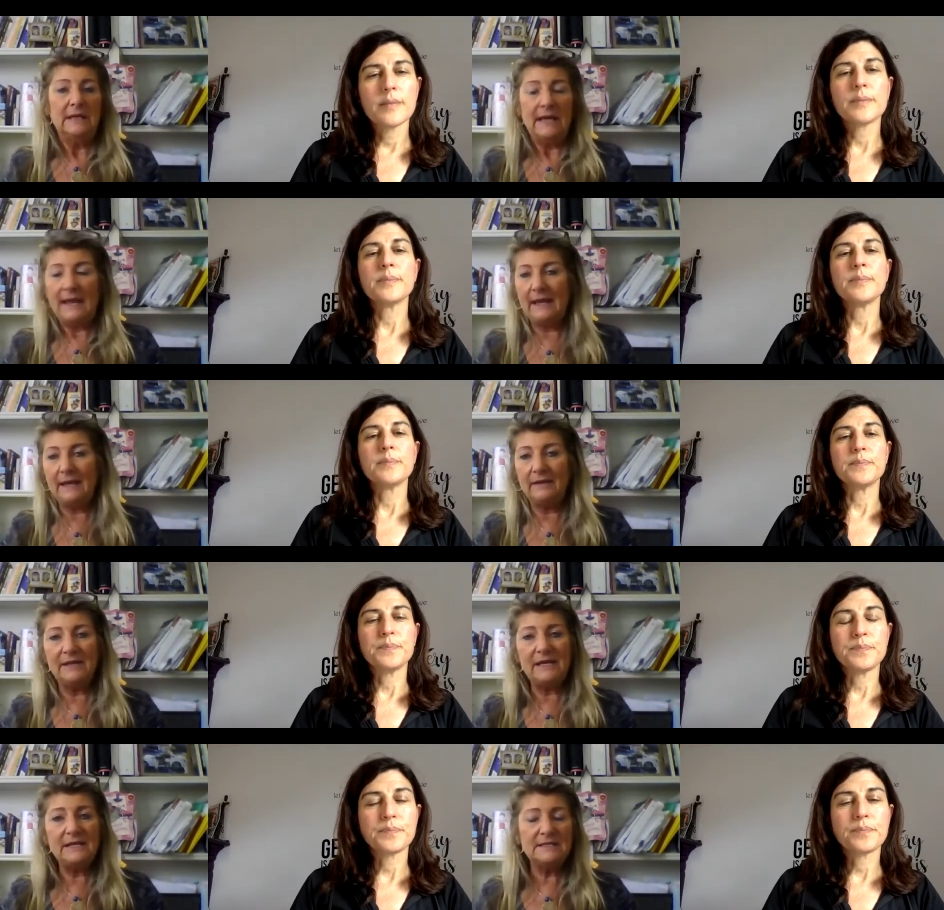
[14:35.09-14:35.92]
Speaker 1: and the
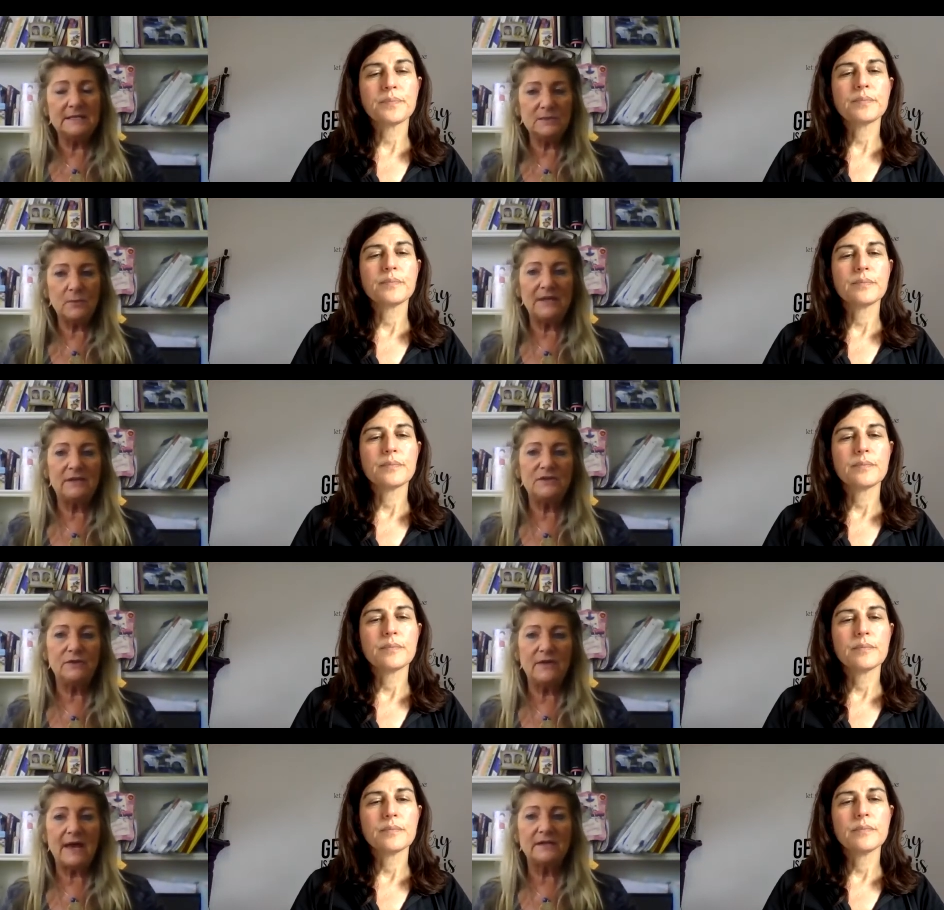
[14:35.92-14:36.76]
easiest way to do
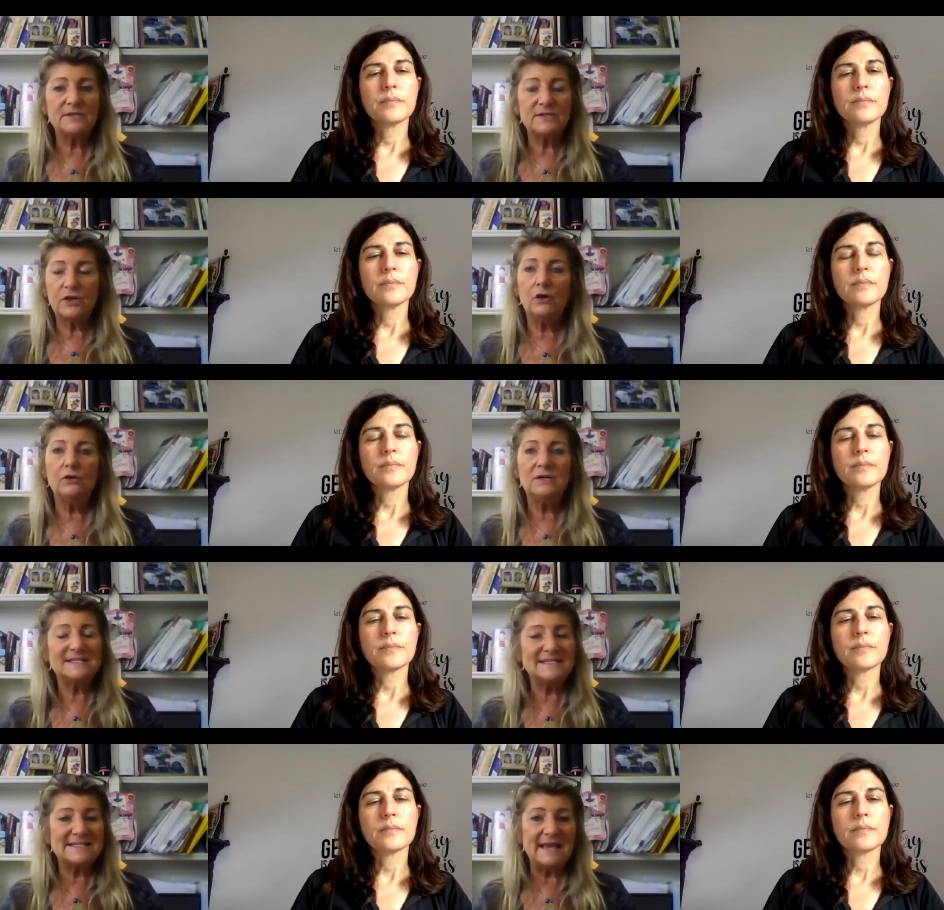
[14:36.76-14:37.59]
that is to go to
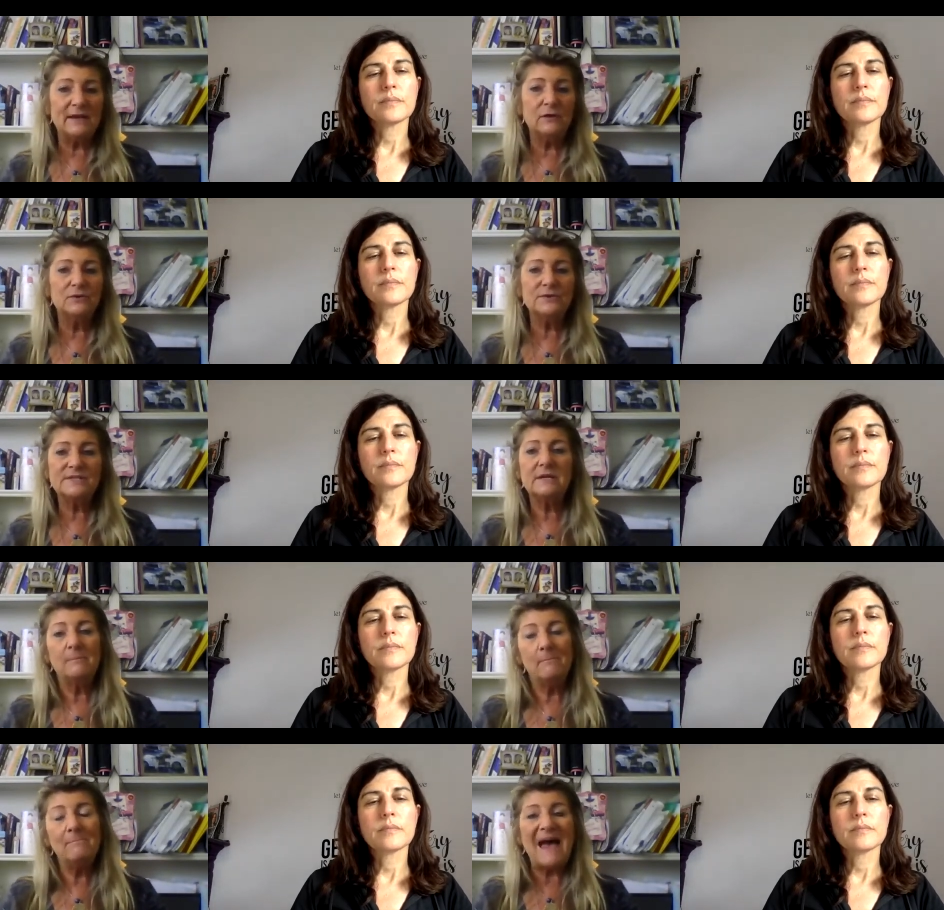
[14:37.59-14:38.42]

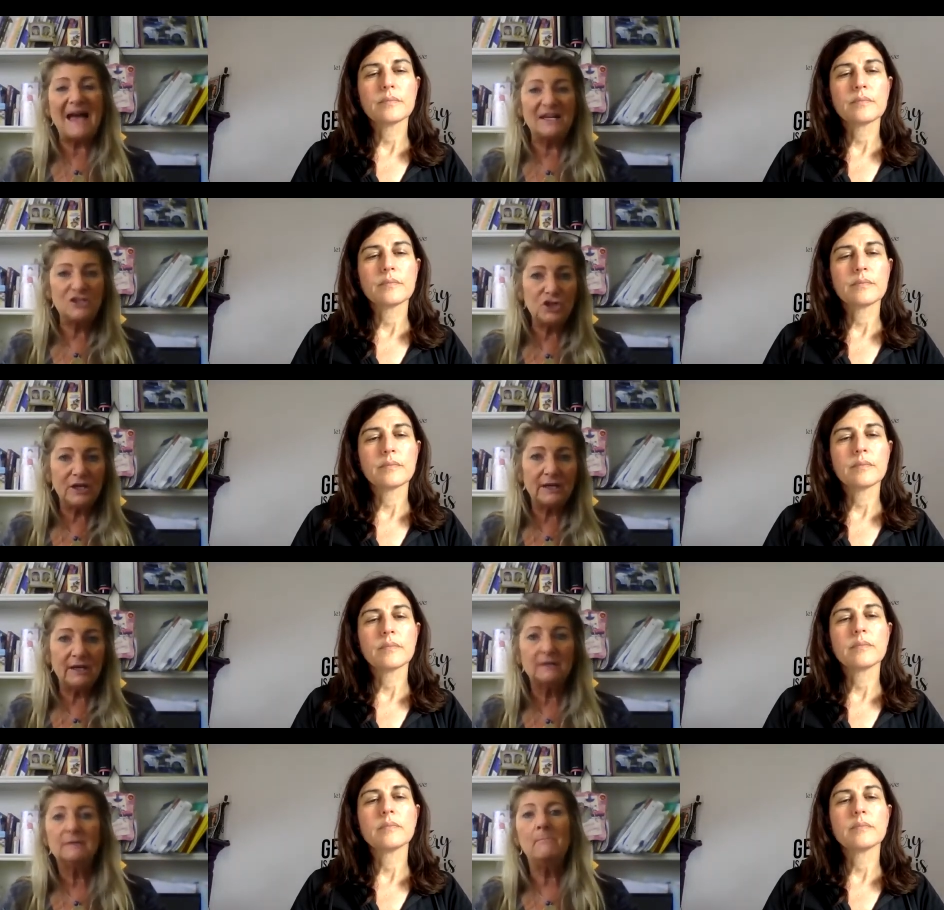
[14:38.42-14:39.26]

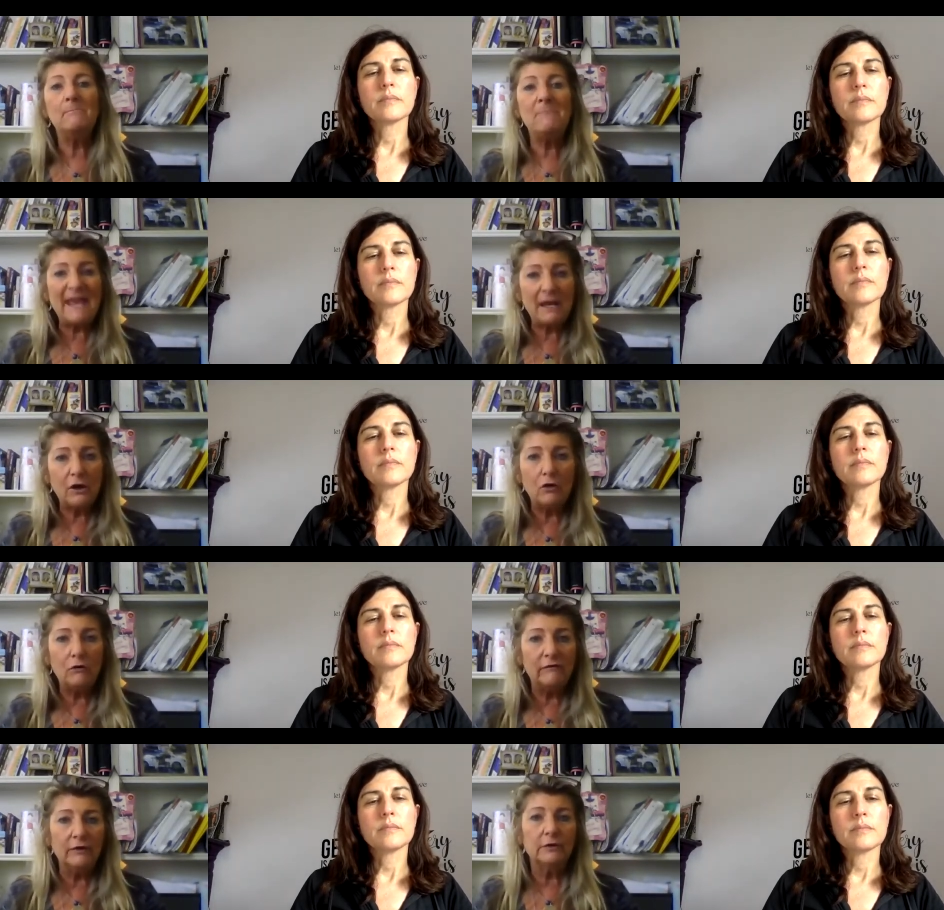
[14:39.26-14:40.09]

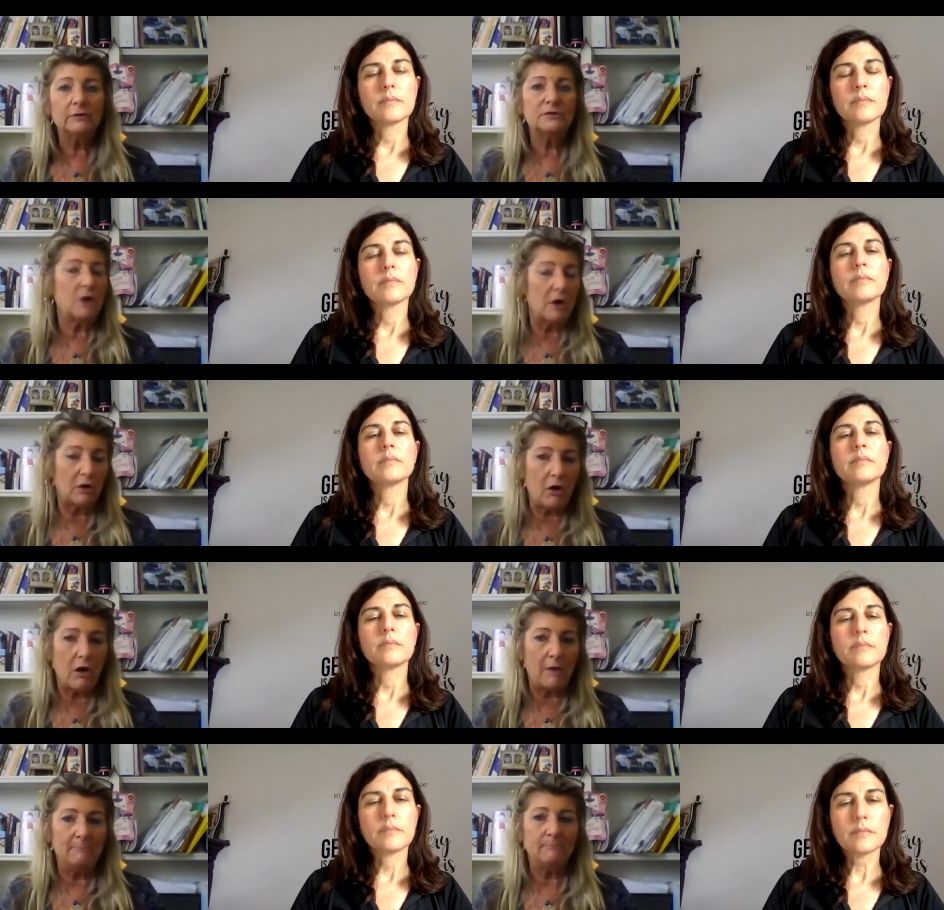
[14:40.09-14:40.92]
salesmagicmakeover.com.